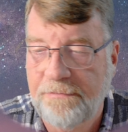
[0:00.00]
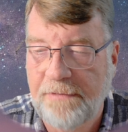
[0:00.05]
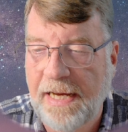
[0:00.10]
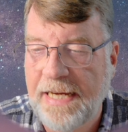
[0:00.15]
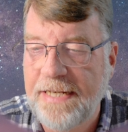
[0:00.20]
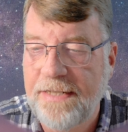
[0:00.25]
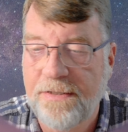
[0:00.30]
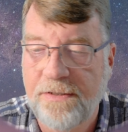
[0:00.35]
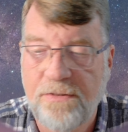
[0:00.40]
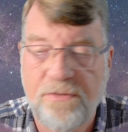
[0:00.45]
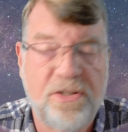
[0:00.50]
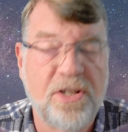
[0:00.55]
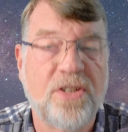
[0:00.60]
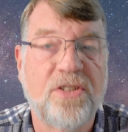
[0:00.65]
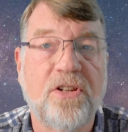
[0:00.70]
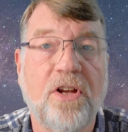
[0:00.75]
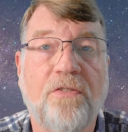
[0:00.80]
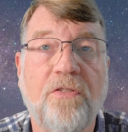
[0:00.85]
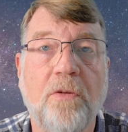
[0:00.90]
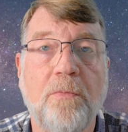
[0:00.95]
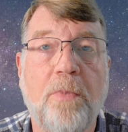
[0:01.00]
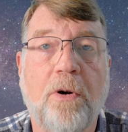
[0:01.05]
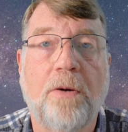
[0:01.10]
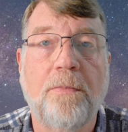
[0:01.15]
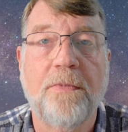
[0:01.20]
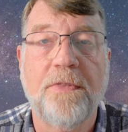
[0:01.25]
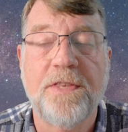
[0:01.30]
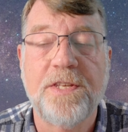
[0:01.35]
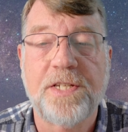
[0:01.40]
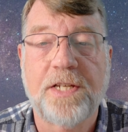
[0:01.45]
8, just off the
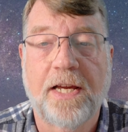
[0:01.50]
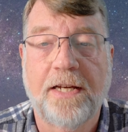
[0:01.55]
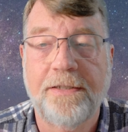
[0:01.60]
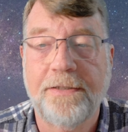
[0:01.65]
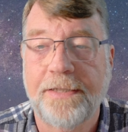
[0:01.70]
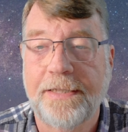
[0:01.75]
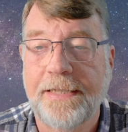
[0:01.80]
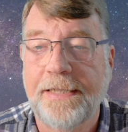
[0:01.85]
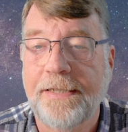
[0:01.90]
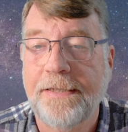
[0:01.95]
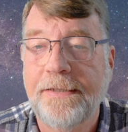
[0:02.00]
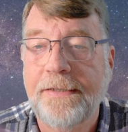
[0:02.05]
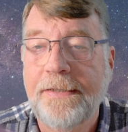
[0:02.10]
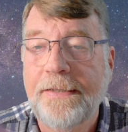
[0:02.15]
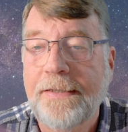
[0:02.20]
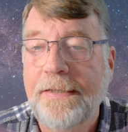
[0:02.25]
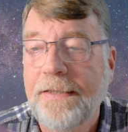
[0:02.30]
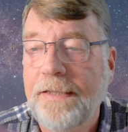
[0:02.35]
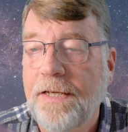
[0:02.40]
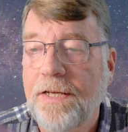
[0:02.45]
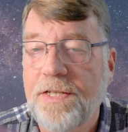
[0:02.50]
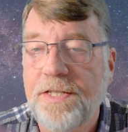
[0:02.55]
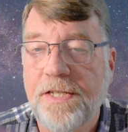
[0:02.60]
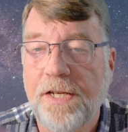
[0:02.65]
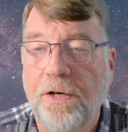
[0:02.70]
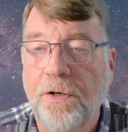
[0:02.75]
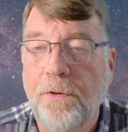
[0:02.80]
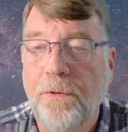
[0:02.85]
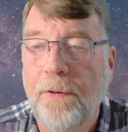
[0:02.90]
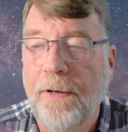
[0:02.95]
bottom of the scale there.
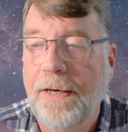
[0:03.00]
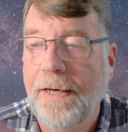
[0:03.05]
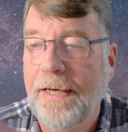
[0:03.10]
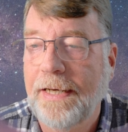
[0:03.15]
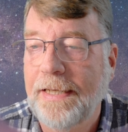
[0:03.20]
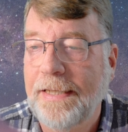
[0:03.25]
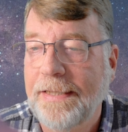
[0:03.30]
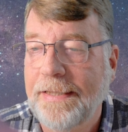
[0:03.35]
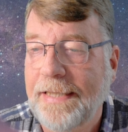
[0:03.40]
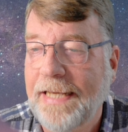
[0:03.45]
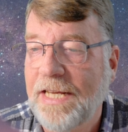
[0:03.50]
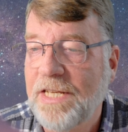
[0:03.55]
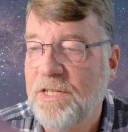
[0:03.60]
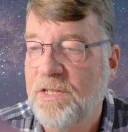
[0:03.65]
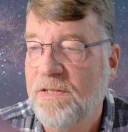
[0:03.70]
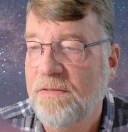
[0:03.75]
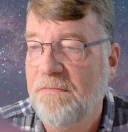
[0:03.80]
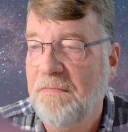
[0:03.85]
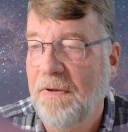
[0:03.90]
So that's